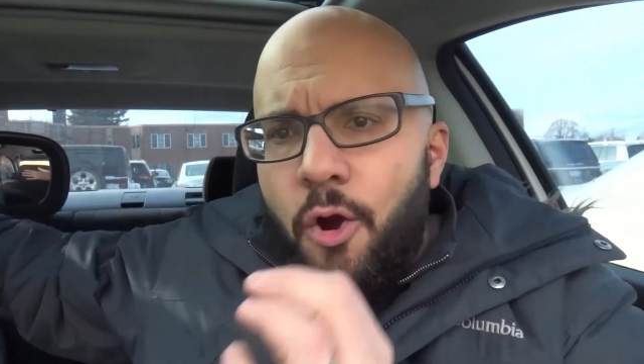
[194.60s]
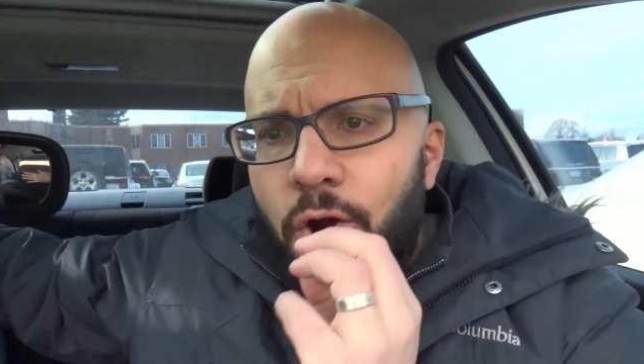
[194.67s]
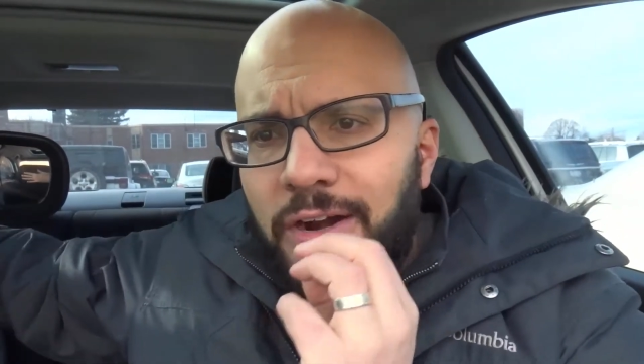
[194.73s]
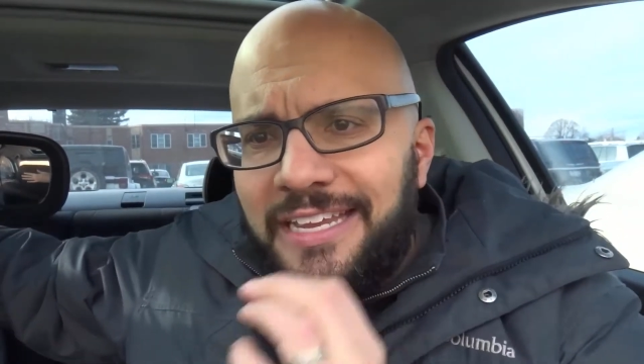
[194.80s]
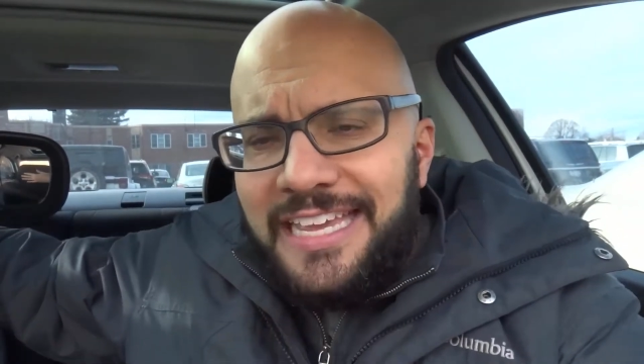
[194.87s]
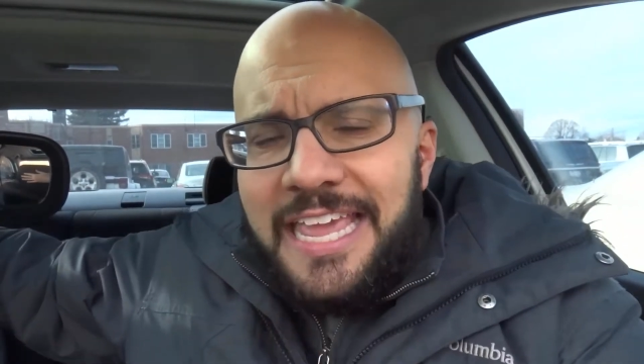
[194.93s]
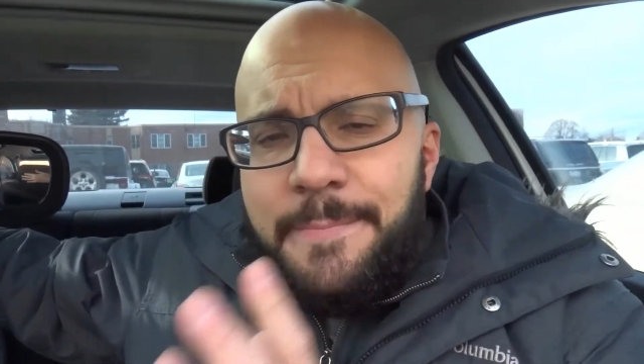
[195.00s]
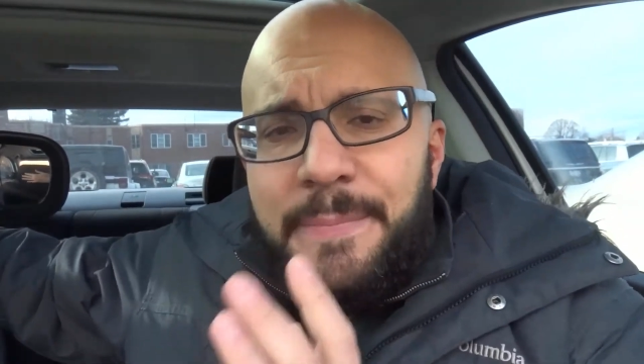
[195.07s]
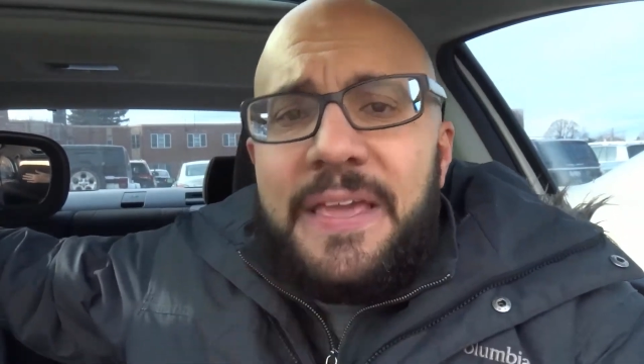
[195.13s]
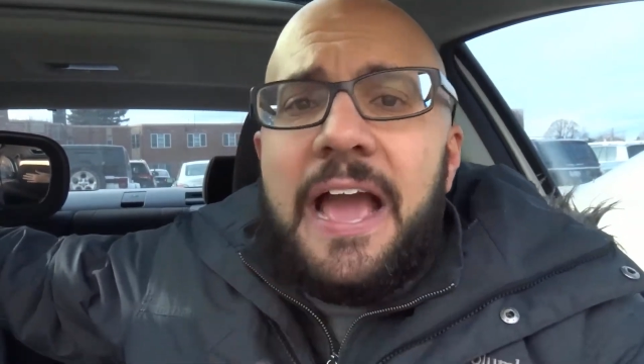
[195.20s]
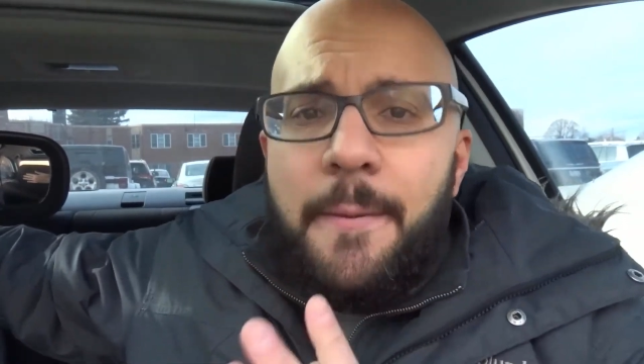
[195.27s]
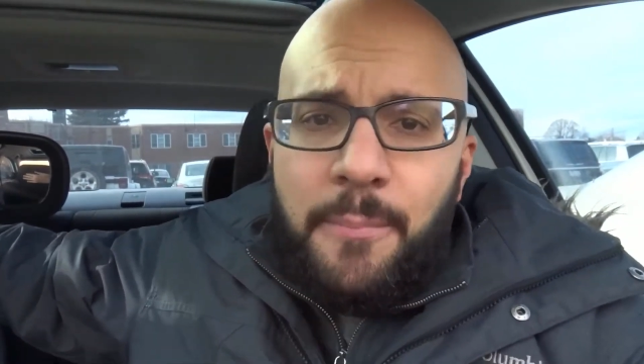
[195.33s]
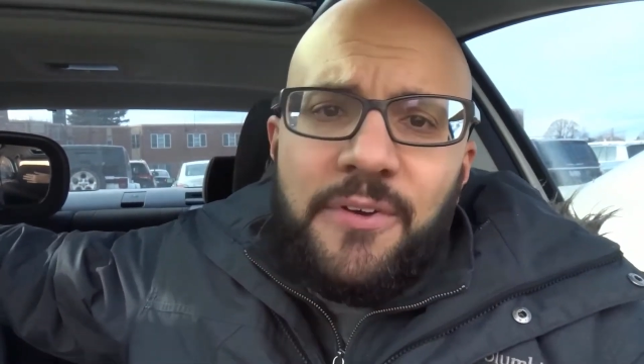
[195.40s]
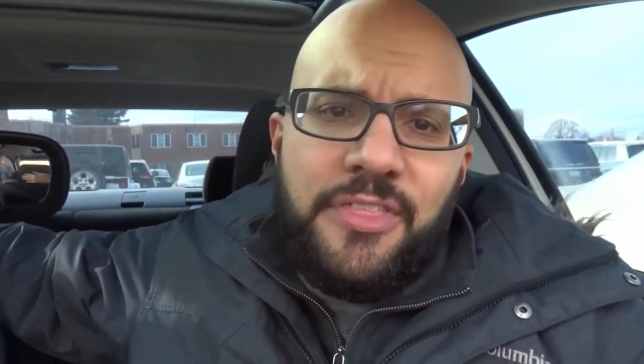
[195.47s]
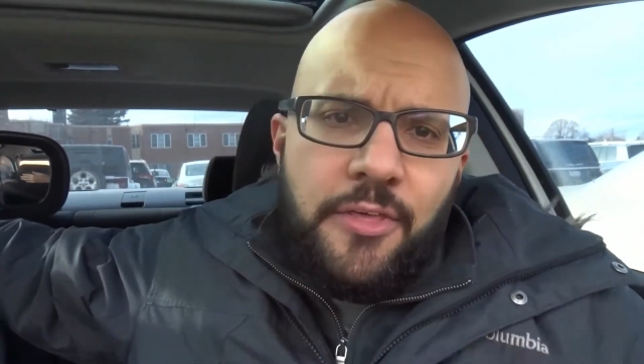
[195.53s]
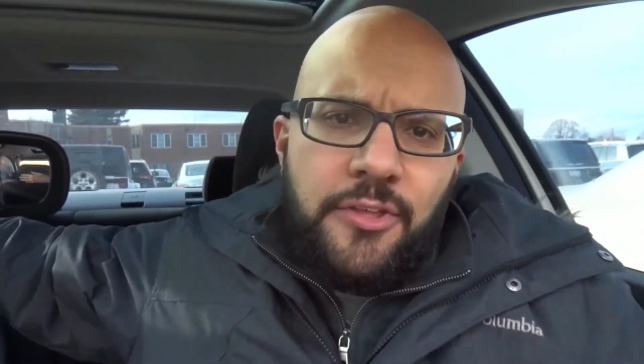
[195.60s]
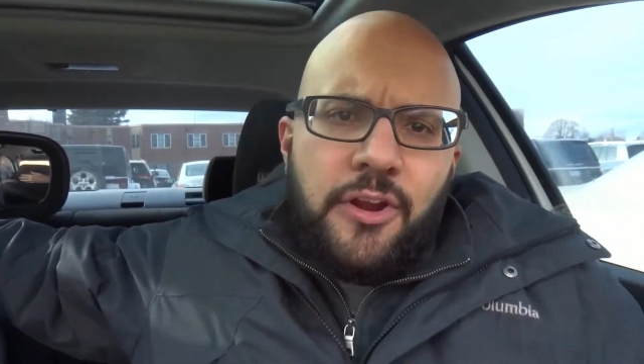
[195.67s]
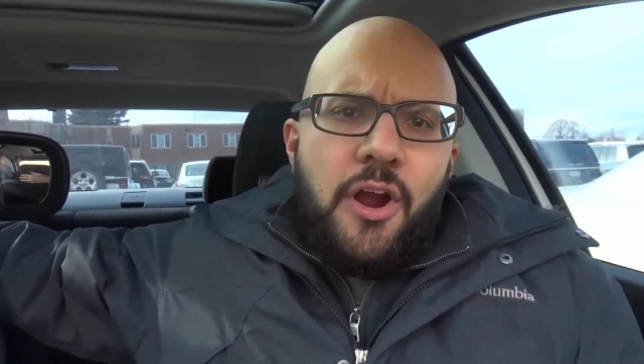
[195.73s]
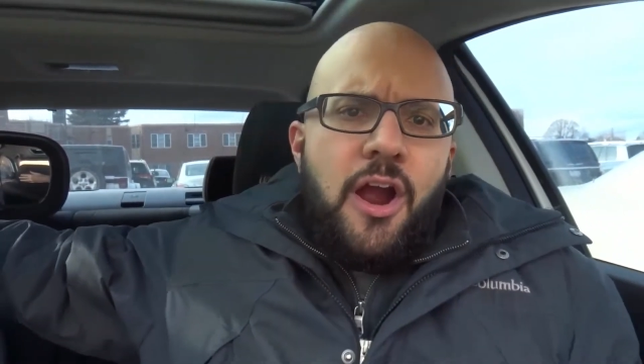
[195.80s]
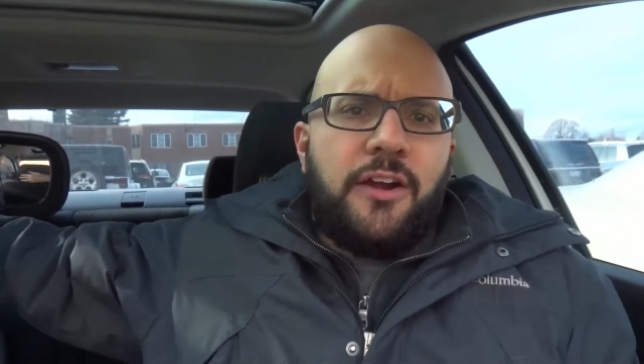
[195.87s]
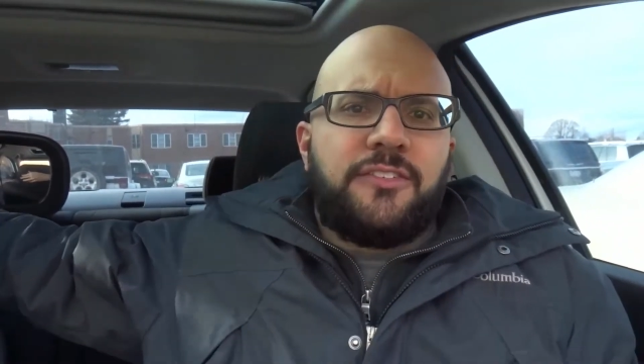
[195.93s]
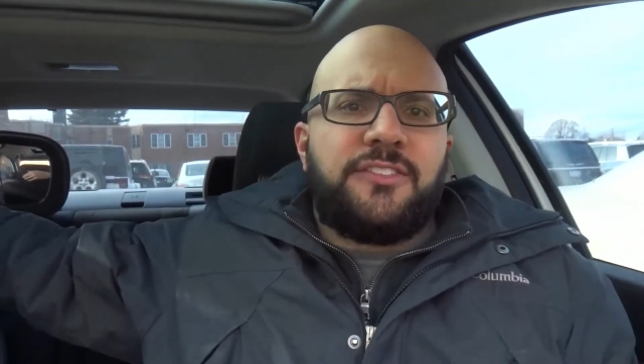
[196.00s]
or keeping up with other
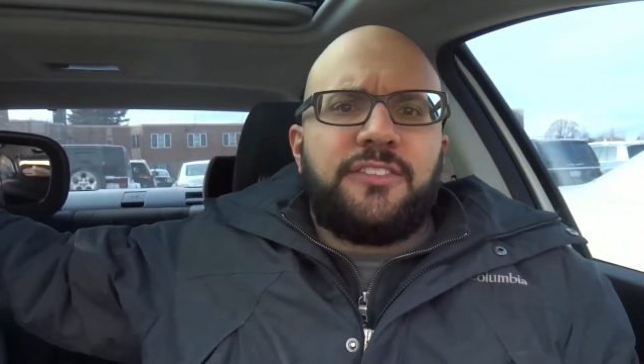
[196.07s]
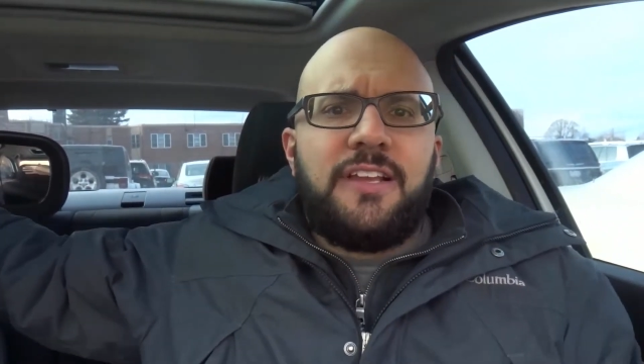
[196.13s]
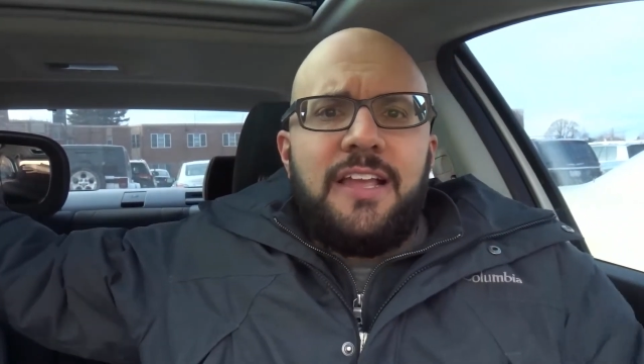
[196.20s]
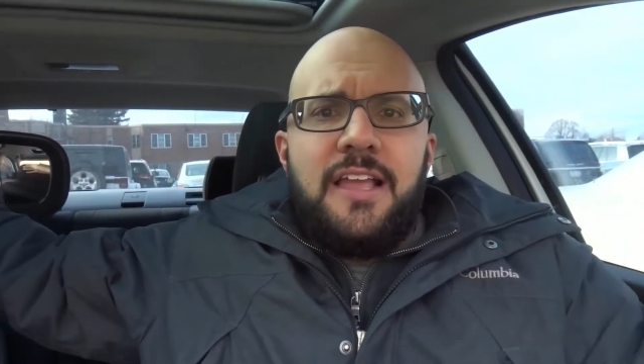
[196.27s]
cars.